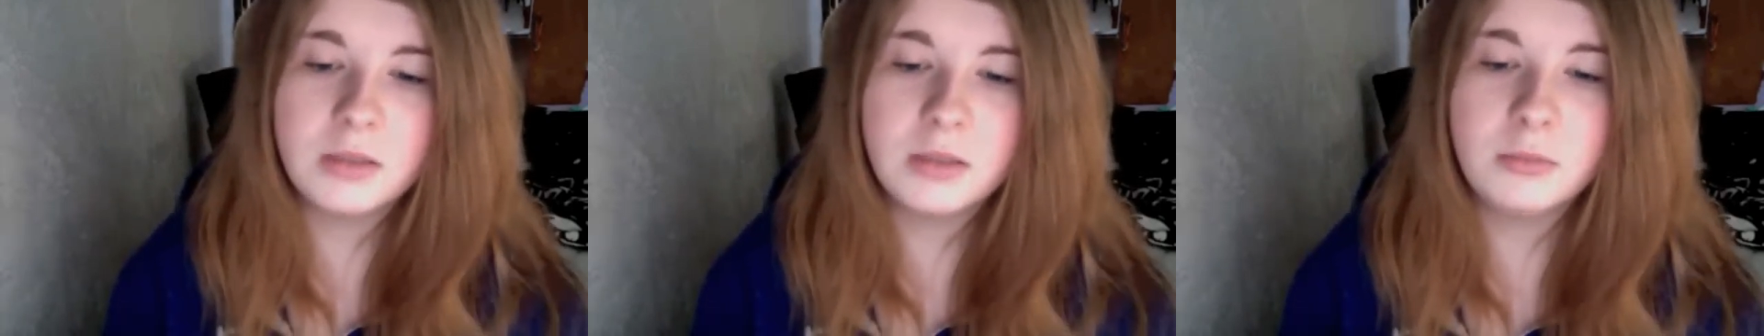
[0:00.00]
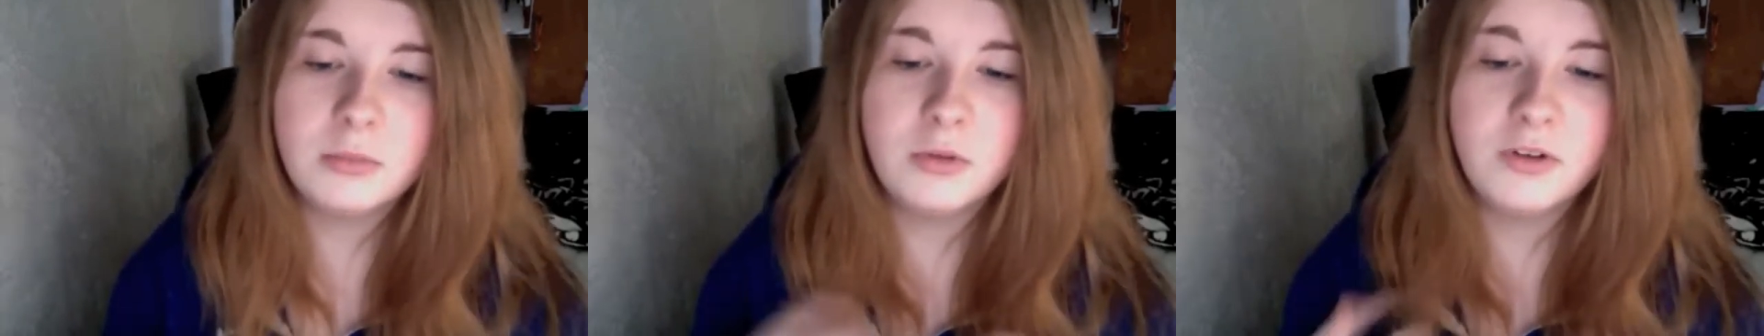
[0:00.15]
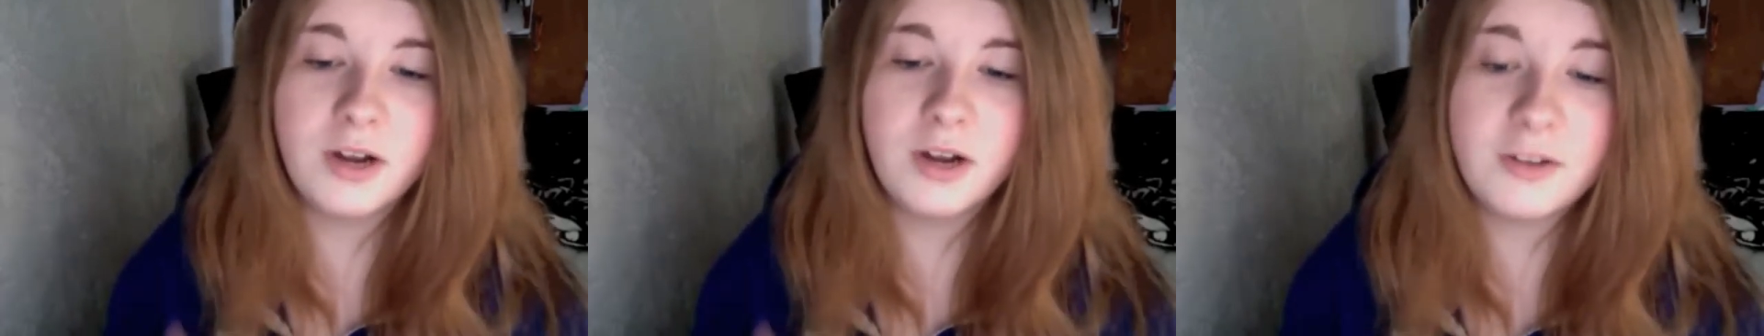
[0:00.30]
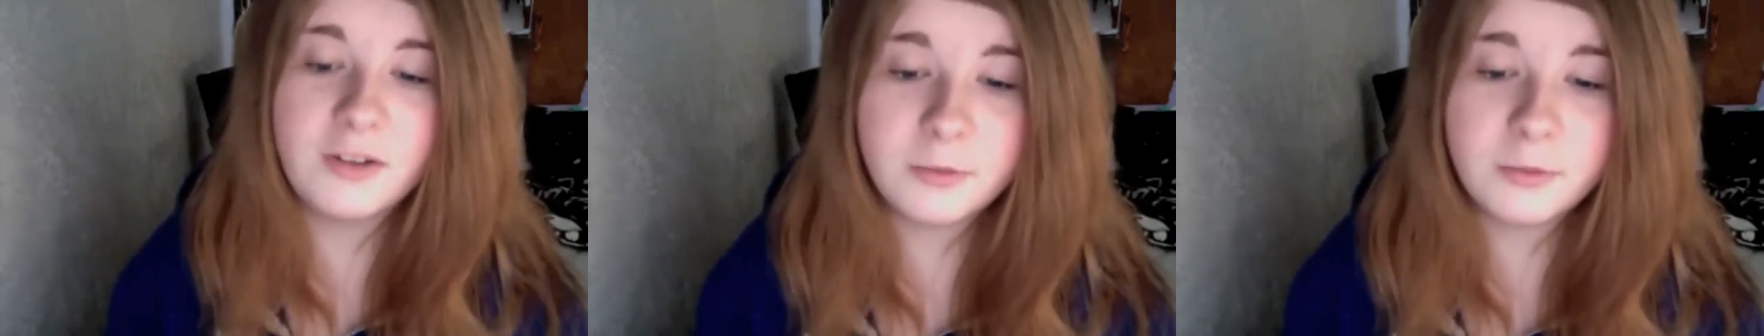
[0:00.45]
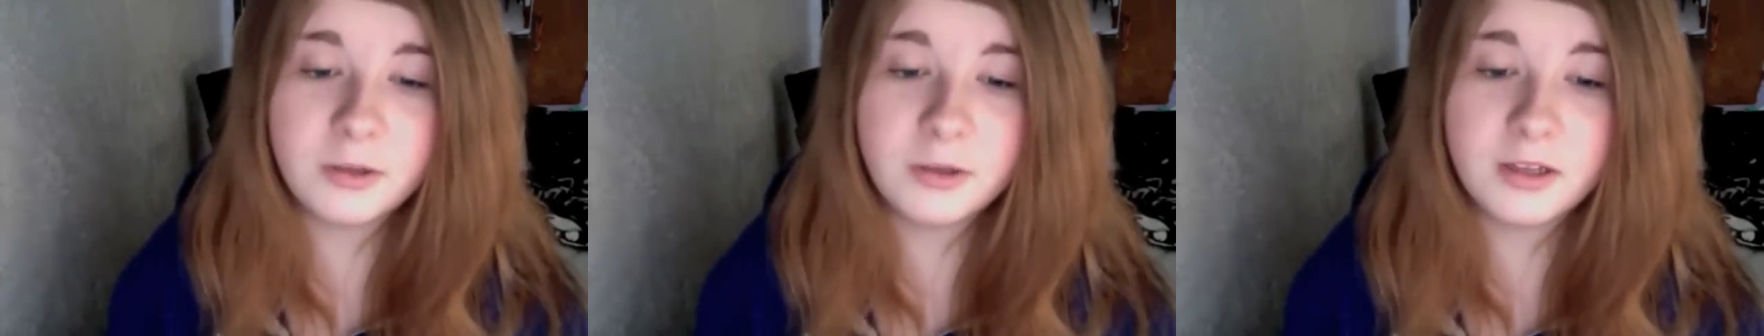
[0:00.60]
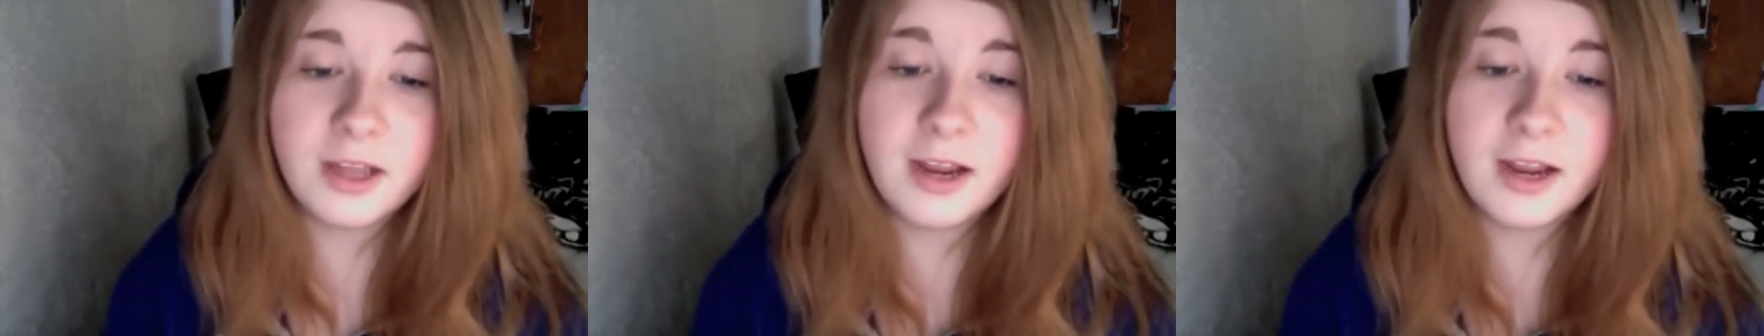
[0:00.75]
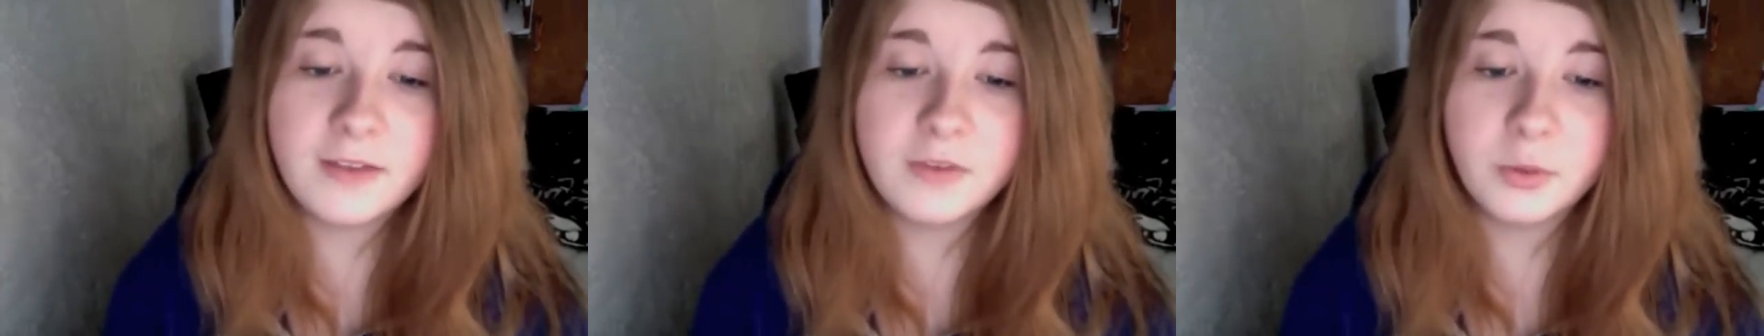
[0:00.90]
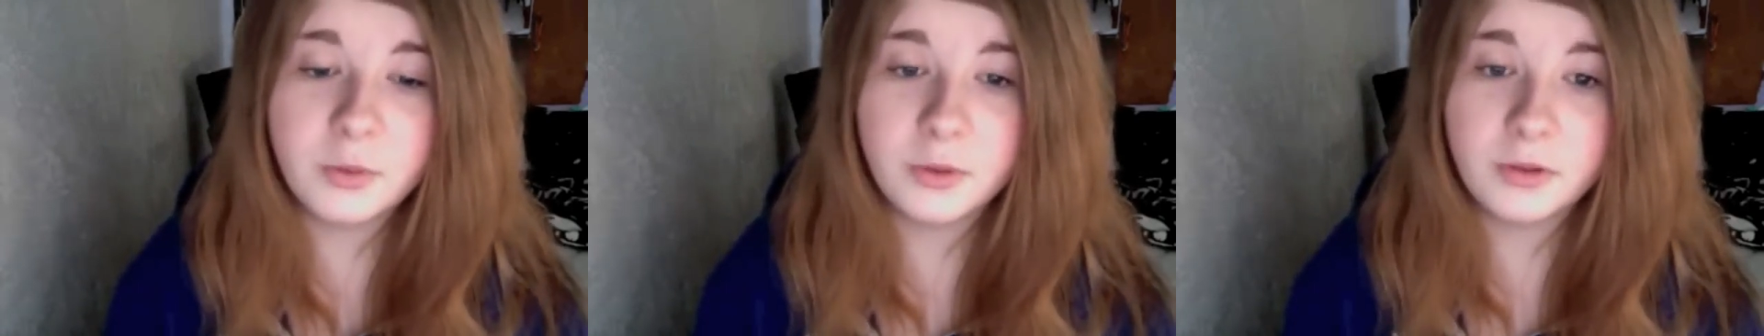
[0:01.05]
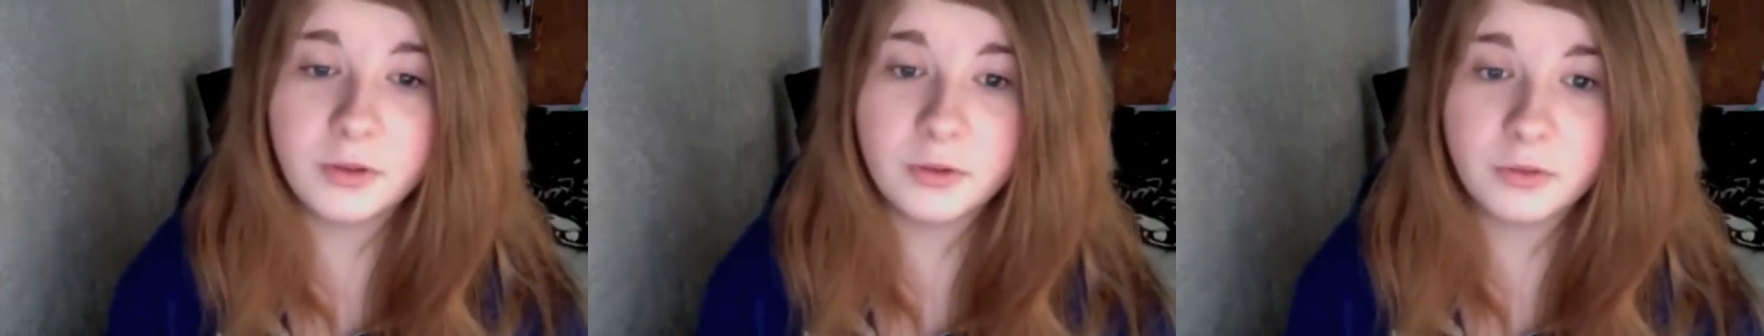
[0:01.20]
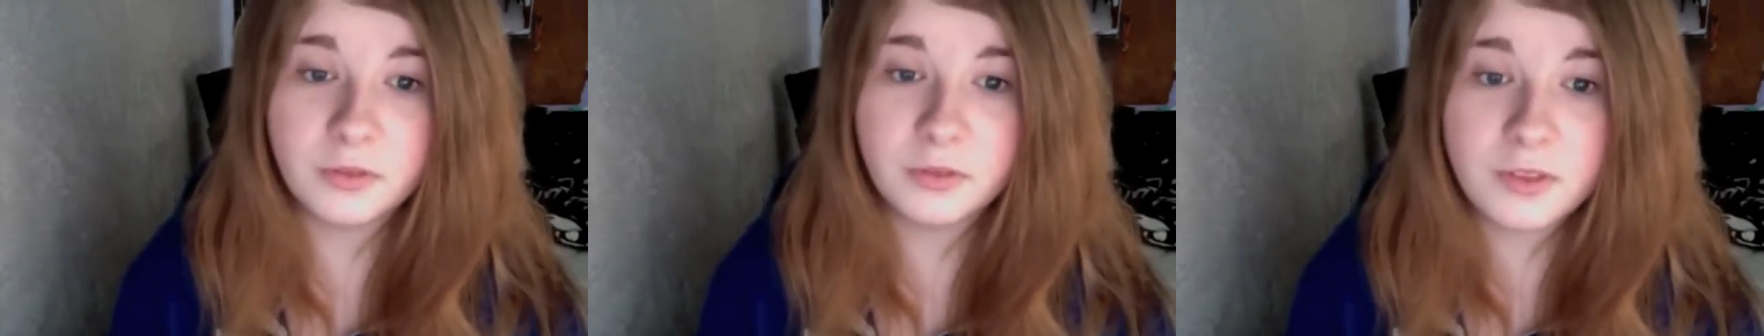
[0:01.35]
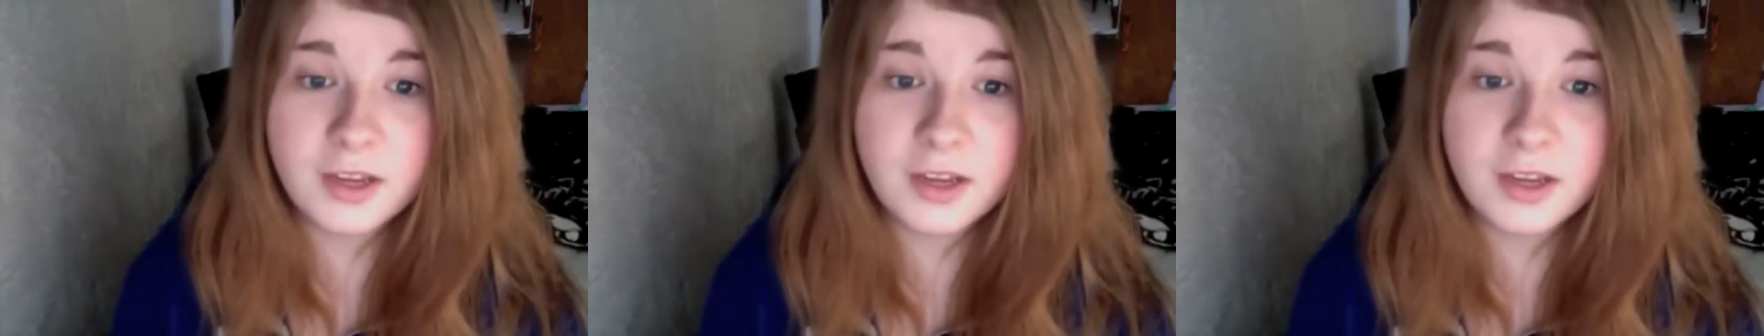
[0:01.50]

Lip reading: moving on from their life, doing their own